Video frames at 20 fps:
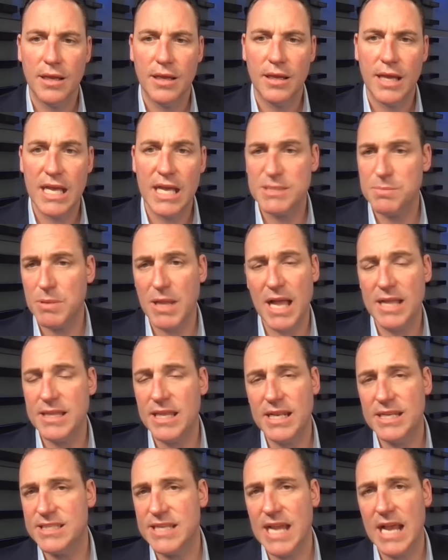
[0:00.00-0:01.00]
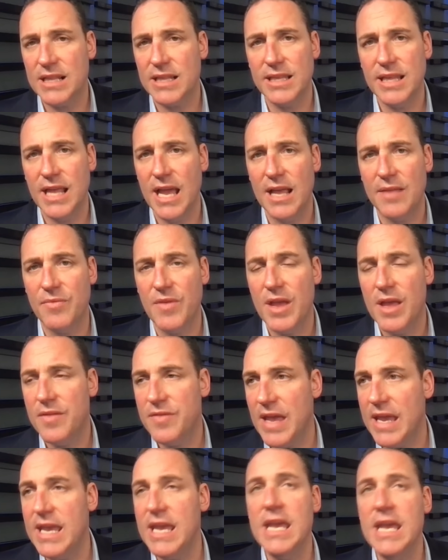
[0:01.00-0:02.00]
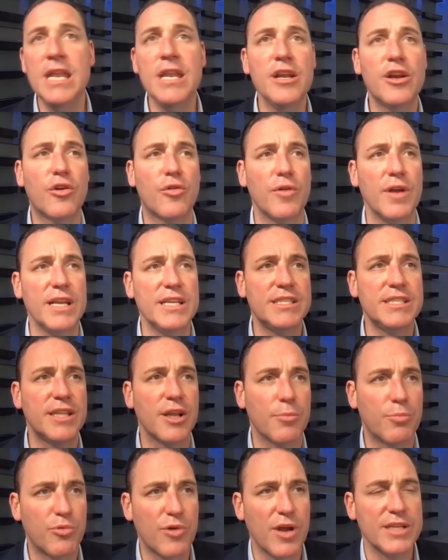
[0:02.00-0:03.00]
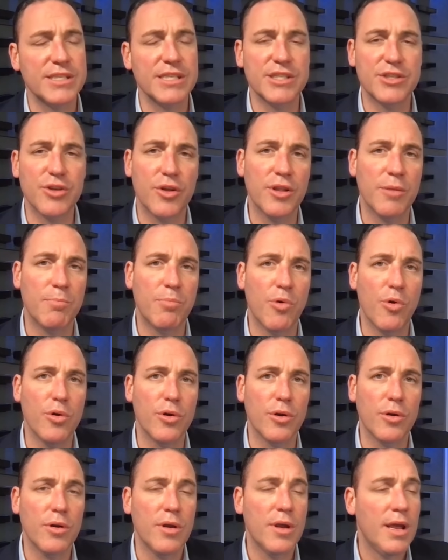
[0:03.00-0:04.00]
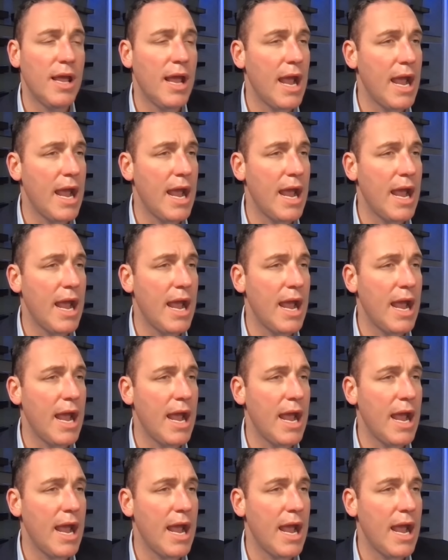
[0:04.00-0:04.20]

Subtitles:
Hezbollah did exactly that. They increased their presence on the border